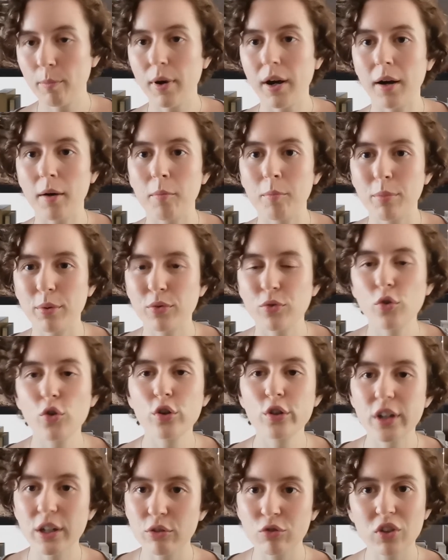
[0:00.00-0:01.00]
But
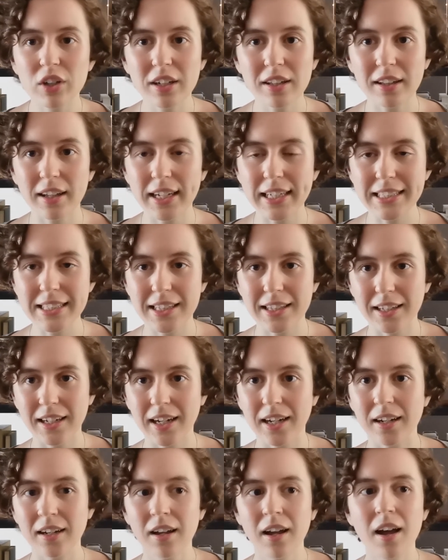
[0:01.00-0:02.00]
before I realised
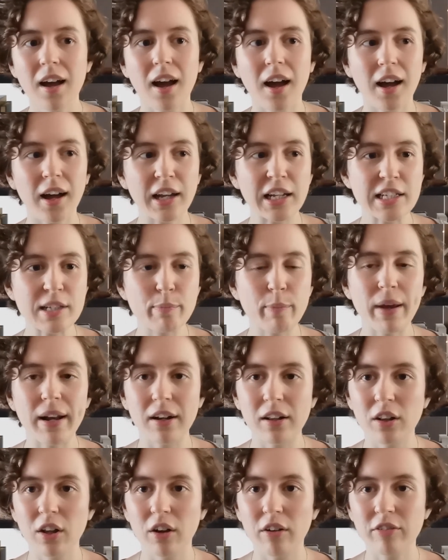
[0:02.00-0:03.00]
that, I
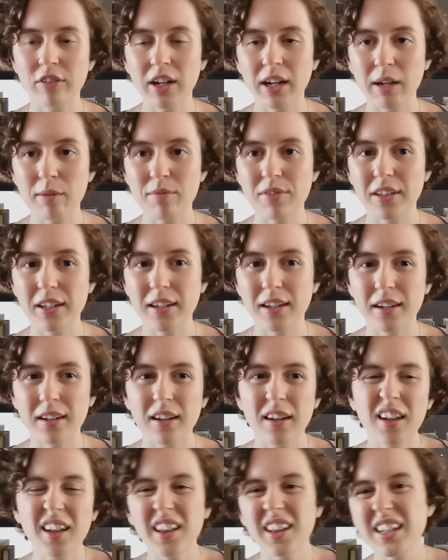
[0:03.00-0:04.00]
spent a lot of time
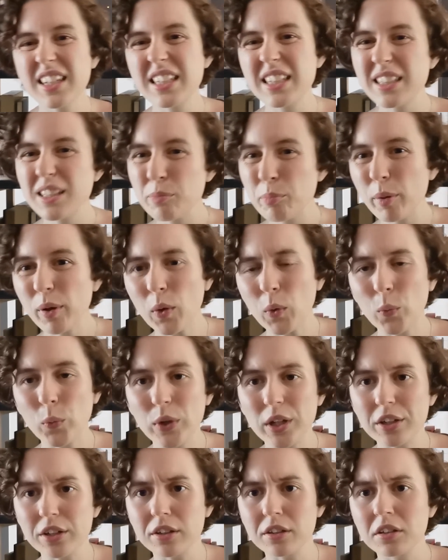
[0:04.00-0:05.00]
thinking, this is a bit
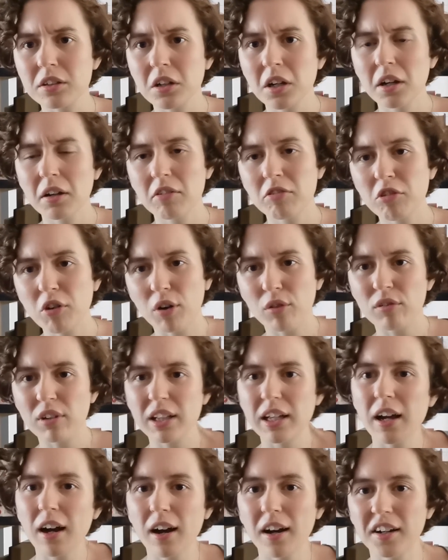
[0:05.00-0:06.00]
weird, we've got a
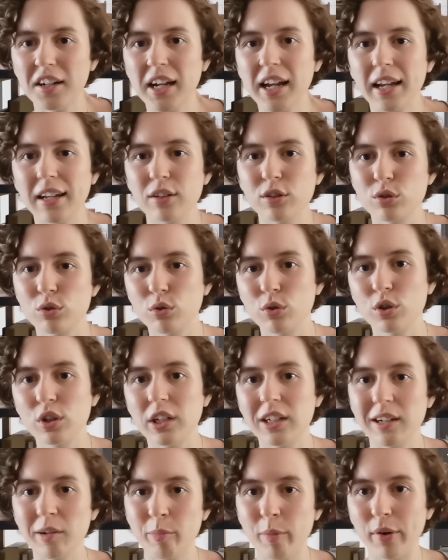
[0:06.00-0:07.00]
really hard-hitting
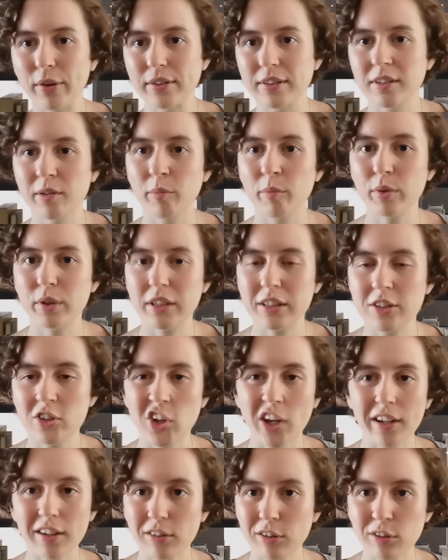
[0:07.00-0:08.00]
story about somebody's
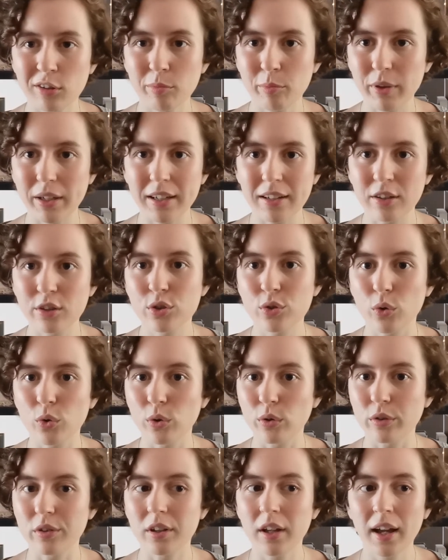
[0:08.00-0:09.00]
child being
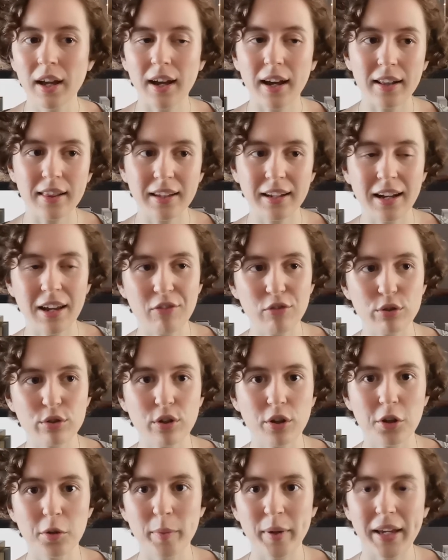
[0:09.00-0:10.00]
sold and they never
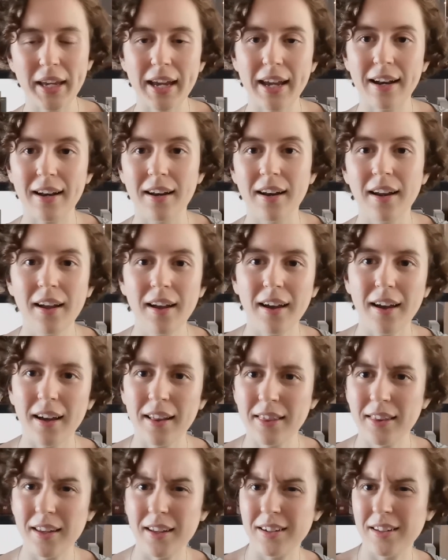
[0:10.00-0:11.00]
saw them again,
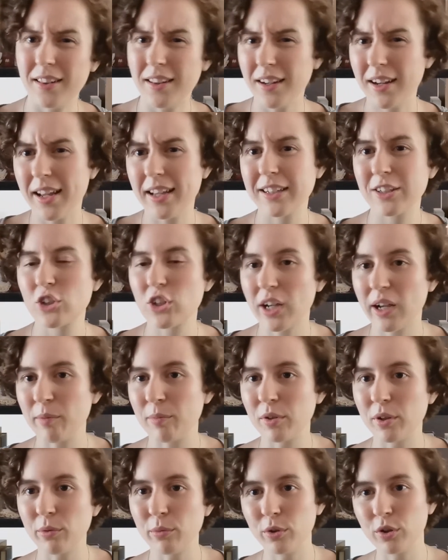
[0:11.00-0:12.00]
and then in the next
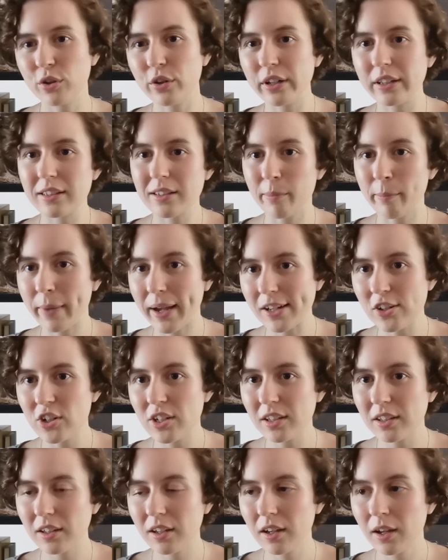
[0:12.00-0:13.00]
chapter we're doing some
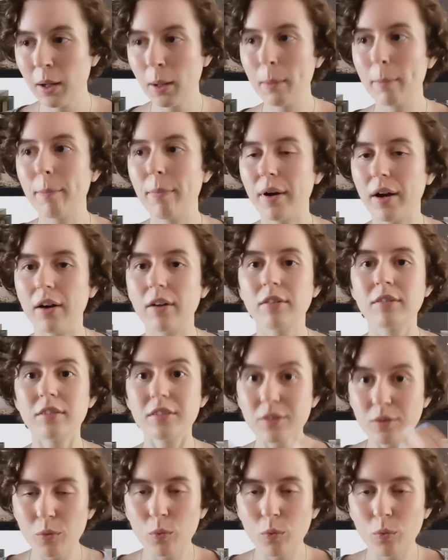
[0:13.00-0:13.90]
magic. But